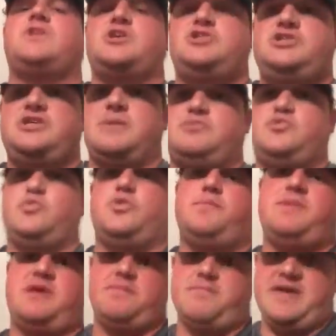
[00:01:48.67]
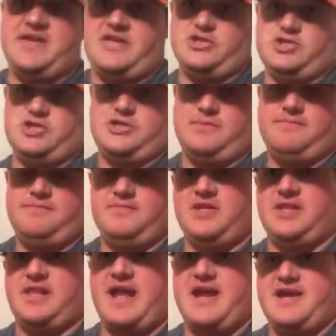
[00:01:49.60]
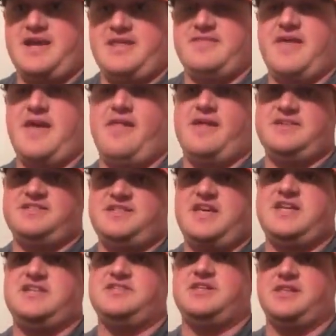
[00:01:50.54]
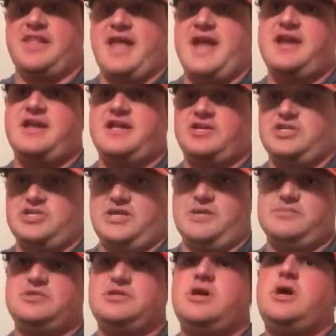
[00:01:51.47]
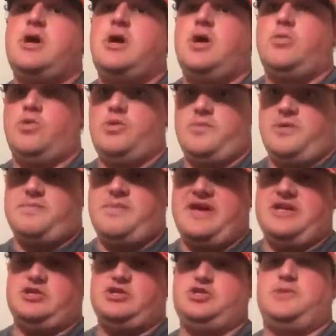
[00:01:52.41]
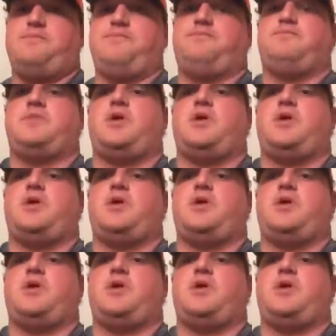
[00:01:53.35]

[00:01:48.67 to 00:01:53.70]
ships would be beached. The landing ships would be beached.